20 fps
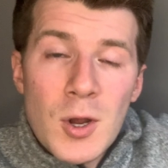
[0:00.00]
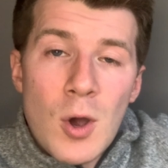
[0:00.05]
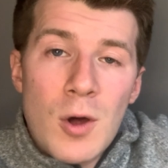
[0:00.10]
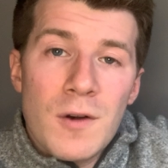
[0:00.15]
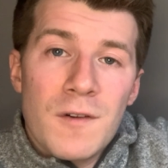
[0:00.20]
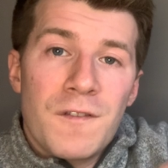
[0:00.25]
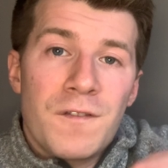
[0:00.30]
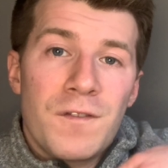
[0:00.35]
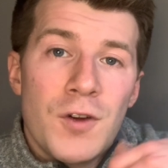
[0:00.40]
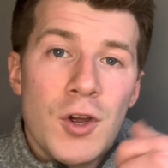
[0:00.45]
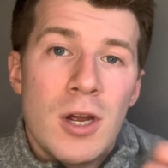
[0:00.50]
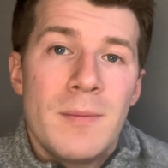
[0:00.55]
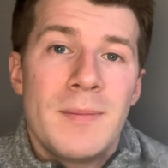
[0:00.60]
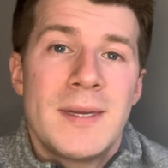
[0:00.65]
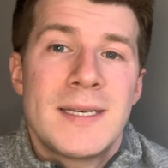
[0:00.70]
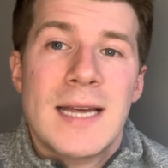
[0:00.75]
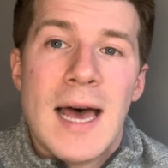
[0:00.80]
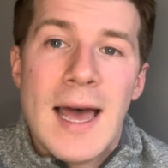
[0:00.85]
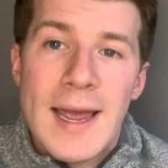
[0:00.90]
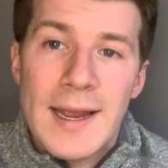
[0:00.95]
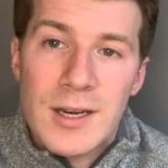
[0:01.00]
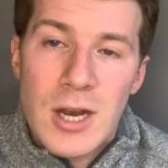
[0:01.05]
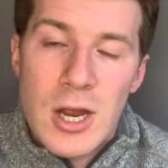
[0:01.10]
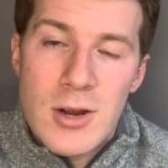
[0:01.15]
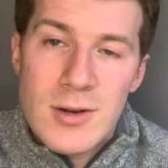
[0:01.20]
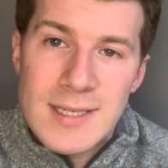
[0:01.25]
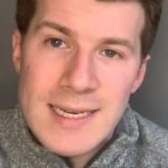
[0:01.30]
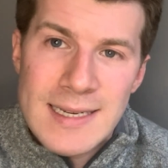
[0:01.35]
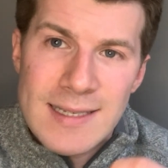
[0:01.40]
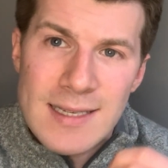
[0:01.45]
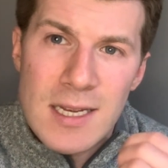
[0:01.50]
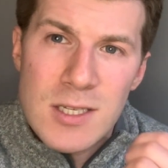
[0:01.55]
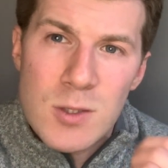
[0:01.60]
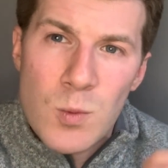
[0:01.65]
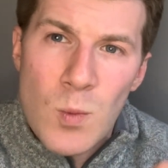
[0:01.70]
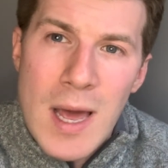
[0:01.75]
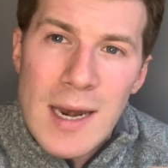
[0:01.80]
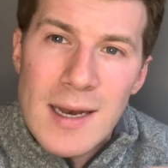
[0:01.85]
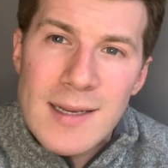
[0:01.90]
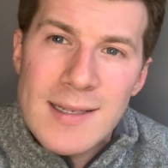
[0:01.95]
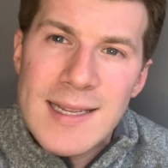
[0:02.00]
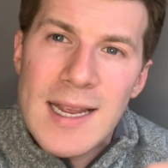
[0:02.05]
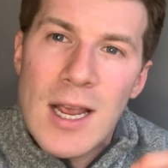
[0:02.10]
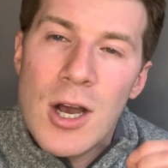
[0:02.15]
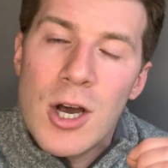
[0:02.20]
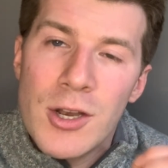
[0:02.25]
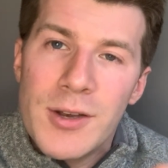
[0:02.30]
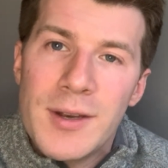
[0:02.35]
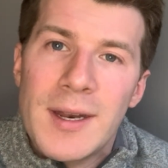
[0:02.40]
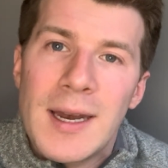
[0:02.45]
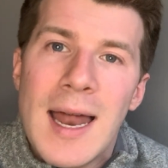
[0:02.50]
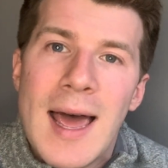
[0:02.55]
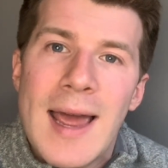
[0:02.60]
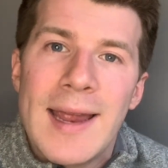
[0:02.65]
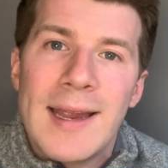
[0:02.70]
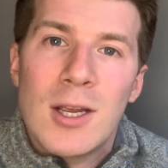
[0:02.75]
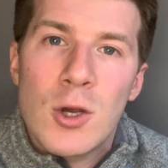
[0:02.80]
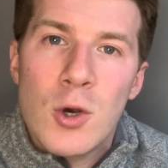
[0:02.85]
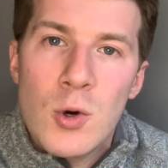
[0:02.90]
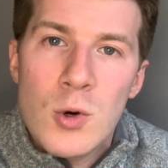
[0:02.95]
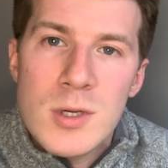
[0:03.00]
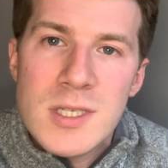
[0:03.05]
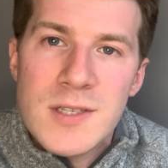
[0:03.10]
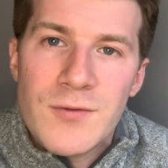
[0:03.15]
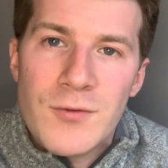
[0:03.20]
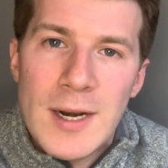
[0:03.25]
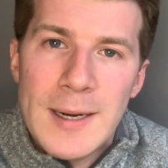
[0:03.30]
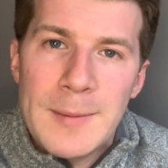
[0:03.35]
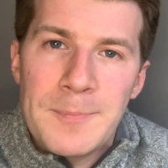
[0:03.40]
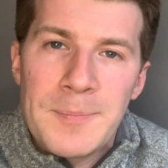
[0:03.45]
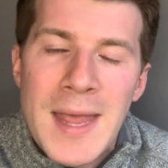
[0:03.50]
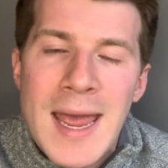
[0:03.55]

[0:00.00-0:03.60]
confirm the diagnosis as well as the underlying cause for it.